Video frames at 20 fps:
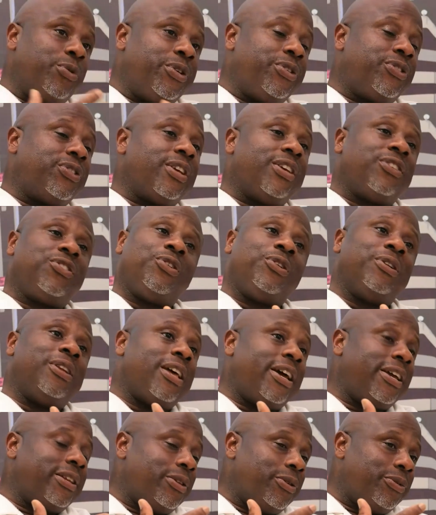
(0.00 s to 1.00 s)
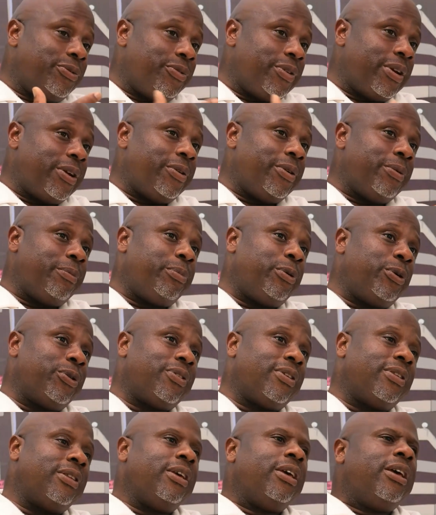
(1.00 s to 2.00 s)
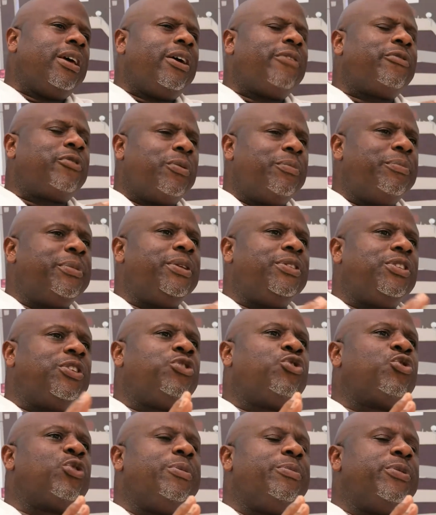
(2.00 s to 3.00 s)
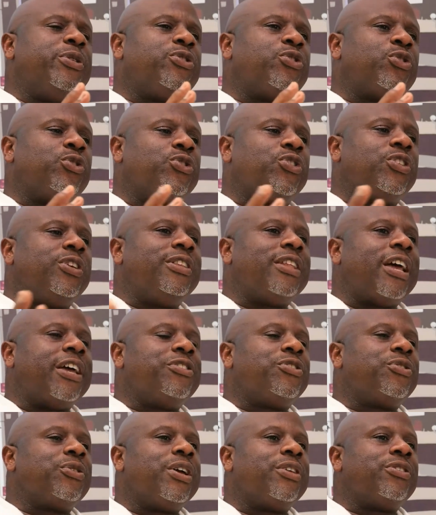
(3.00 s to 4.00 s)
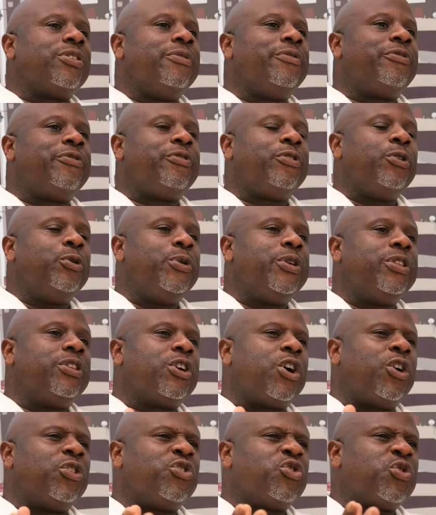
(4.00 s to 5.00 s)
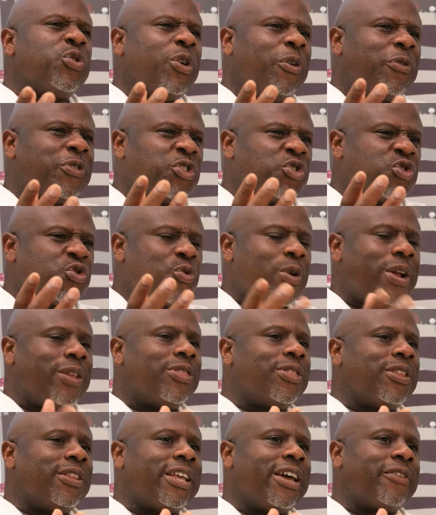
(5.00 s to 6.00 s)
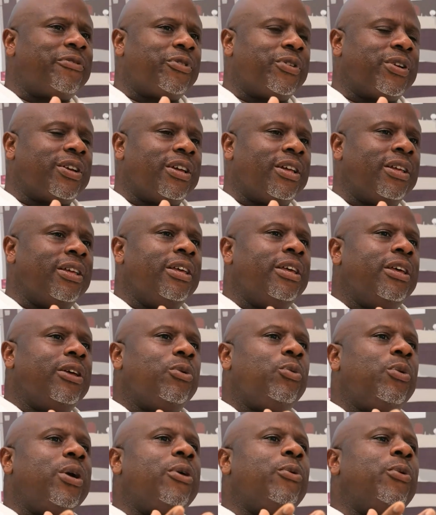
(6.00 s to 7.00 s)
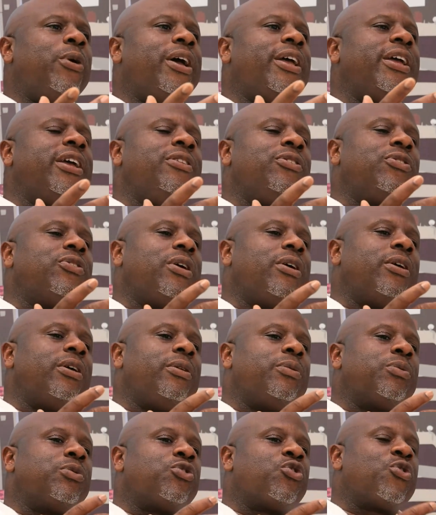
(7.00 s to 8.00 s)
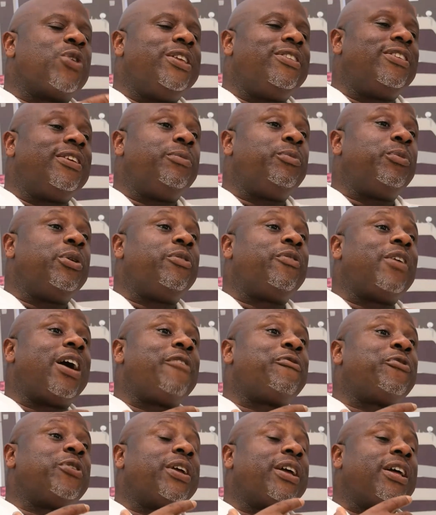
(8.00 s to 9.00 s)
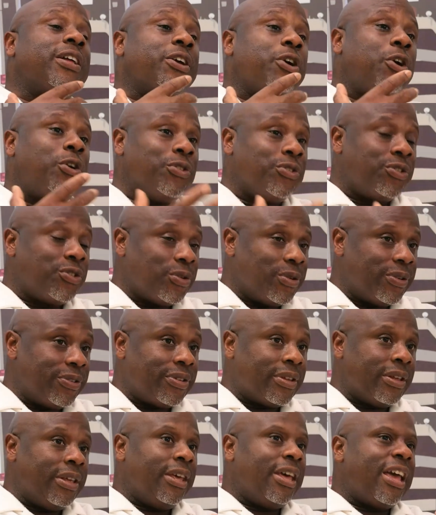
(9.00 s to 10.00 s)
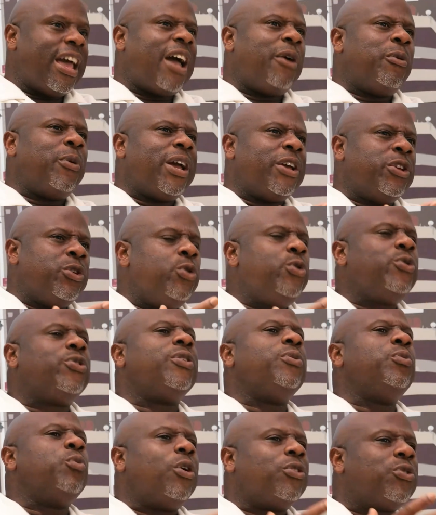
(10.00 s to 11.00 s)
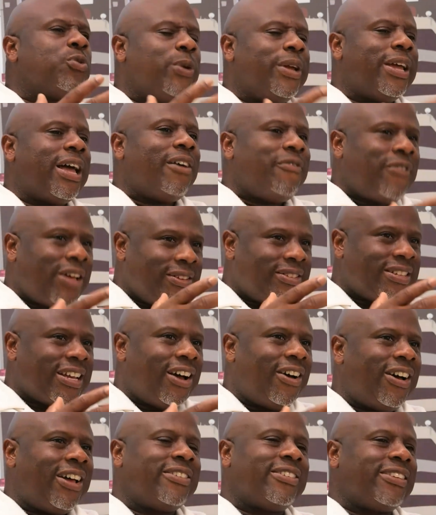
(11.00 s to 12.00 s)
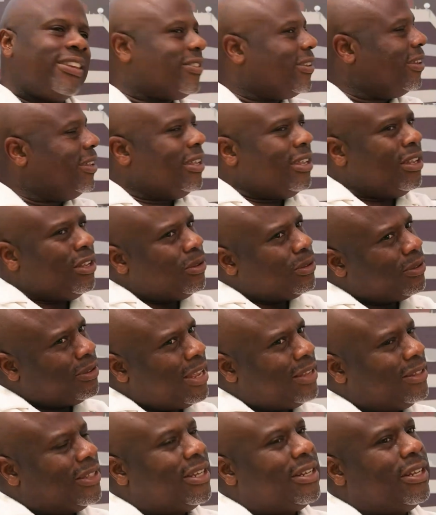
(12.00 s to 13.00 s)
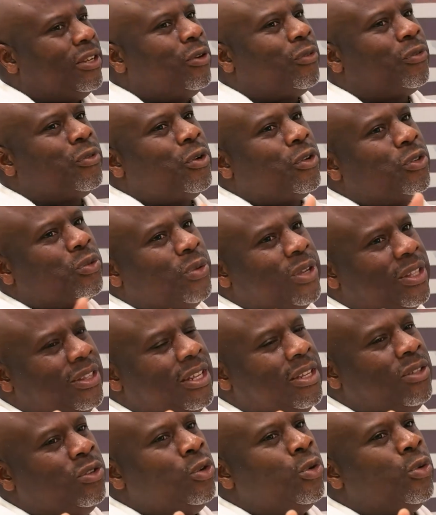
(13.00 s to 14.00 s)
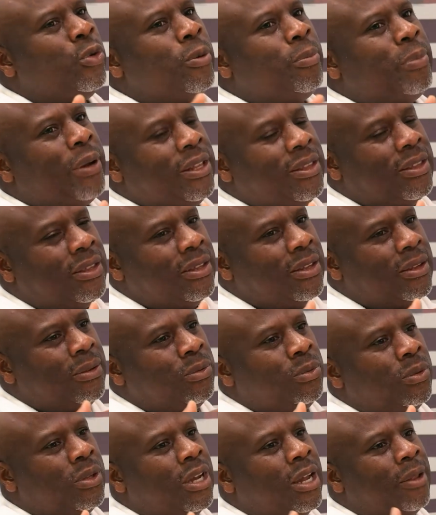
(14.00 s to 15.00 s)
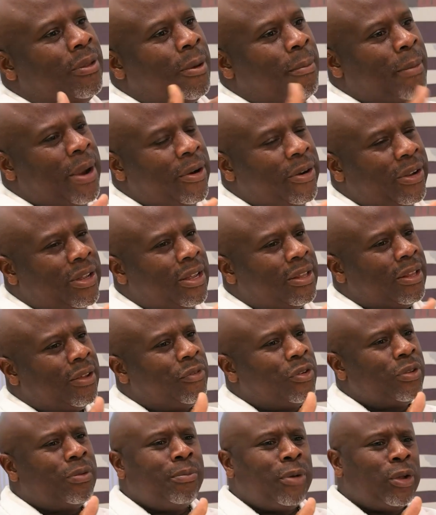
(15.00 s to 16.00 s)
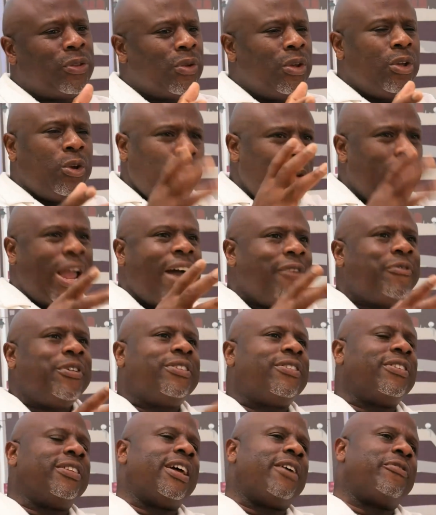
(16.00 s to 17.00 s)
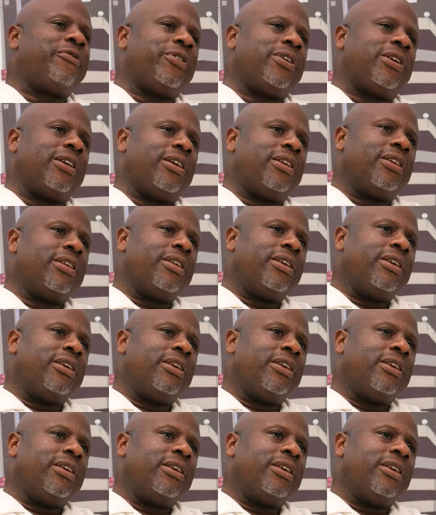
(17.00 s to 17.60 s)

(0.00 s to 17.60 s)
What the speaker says: research online is very important. And for me, the dream is to see Nigeria as a fluid country of strength in Africa, where we're trading with African countries and we're using what we have as our assets. Technically, of course, we need Europe and America and everything, but we have it in Africa.